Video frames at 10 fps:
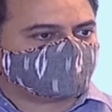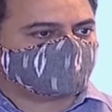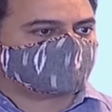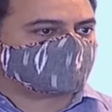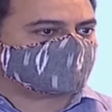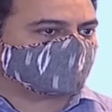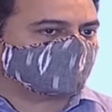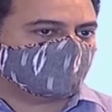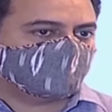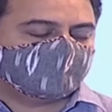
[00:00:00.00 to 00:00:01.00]
with its
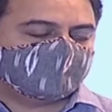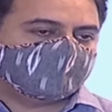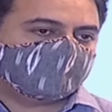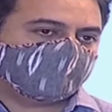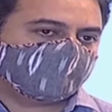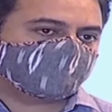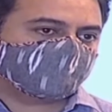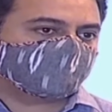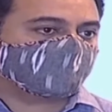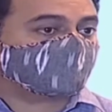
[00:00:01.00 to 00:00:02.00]
own,
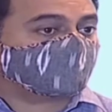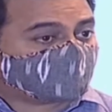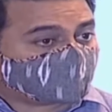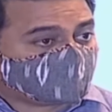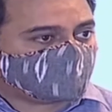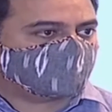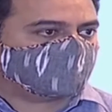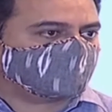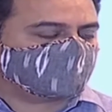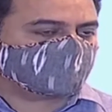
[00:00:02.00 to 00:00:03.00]
different
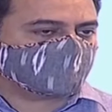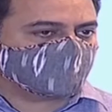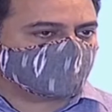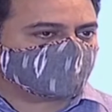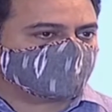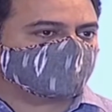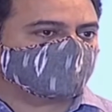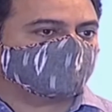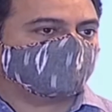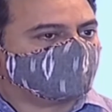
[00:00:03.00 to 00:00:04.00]
vibe, with its own different set
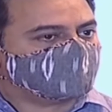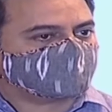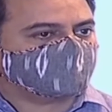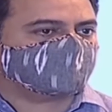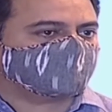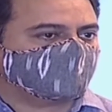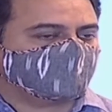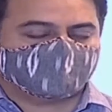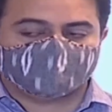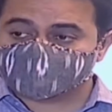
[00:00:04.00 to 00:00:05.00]
of policies,
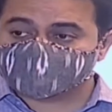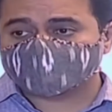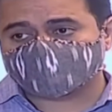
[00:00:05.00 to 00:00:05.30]
etc.,